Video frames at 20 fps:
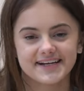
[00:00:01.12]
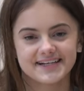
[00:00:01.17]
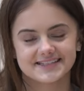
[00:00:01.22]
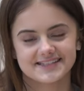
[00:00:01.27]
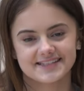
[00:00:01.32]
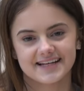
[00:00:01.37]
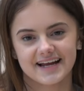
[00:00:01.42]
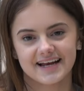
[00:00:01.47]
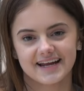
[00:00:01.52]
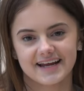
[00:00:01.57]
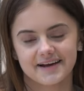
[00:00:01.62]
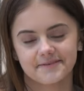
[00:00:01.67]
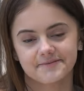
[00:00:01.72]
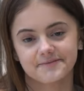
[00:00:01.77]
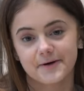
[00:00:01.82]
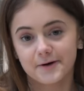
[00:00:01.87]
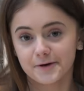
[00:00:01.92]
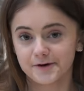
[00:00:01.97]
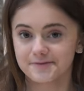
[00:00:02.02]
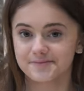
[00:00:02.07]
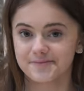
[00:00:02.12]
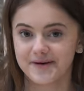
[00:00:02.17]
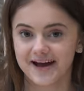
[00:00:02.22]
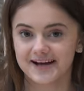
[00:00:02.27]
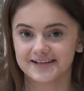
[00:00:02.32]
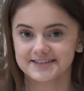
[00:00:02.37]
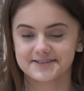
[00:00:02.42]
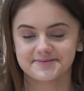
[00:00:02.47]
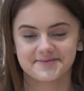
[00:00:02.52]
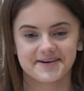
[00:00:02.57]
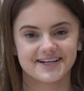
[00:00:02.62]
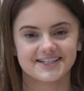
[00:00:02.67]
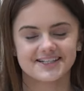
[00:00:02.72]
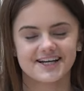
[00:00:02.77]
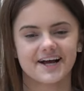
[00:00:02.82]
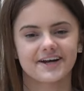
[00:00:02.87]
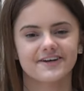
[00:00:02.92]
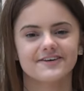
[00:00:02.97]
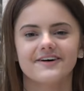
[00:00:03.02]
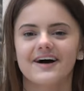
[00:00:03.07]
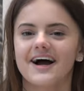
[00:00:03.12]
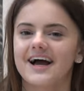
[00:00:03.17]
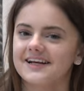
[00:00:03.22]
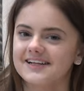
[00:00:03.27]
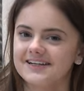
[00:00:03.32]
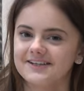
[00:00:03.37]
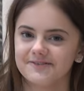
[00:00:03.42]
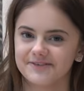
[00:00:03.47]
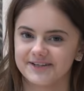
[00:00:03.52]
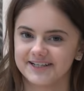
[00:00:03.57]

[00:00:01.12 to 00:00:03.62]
it's Ellie, and welcome back to my channel, Ellie